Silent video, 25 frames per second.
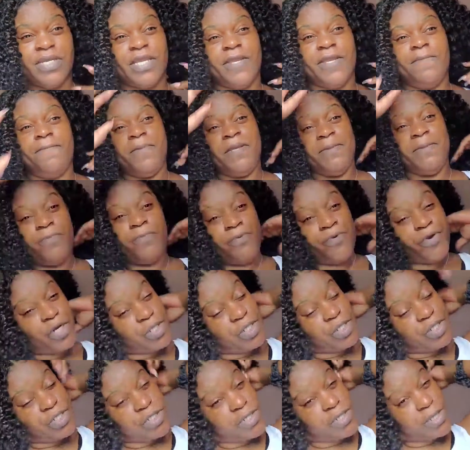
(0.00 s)
Okay, people
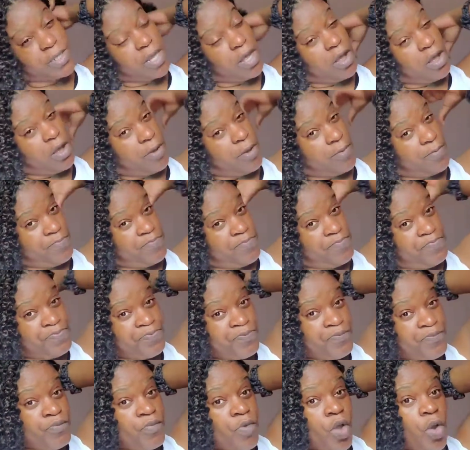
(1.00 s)
were just
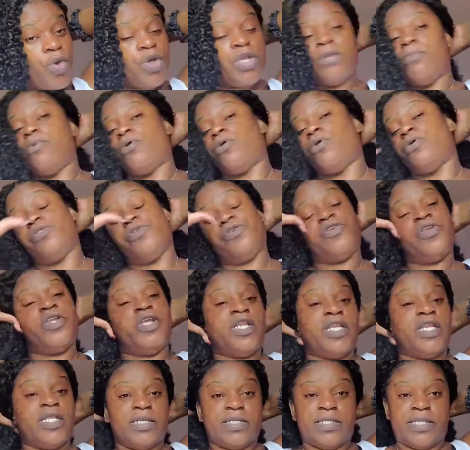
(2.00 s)
going about
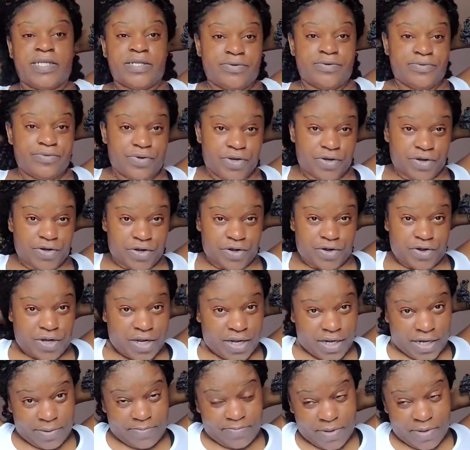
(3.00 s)
their
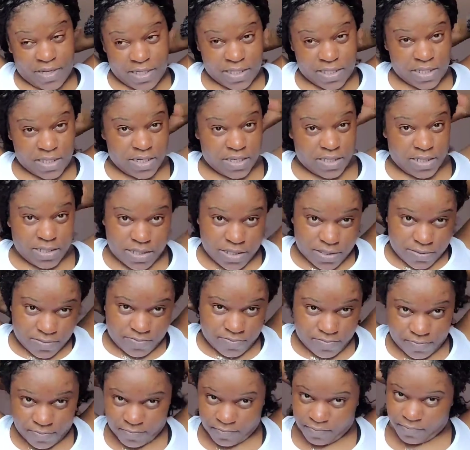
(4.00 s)
daily business,
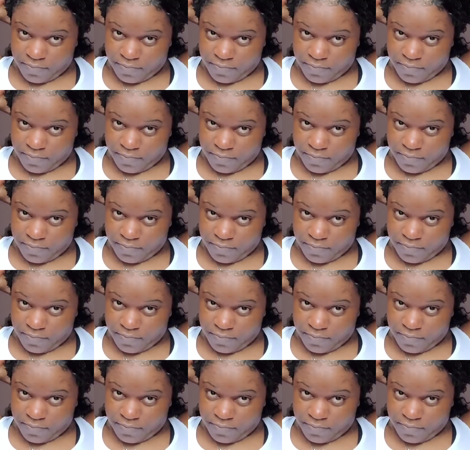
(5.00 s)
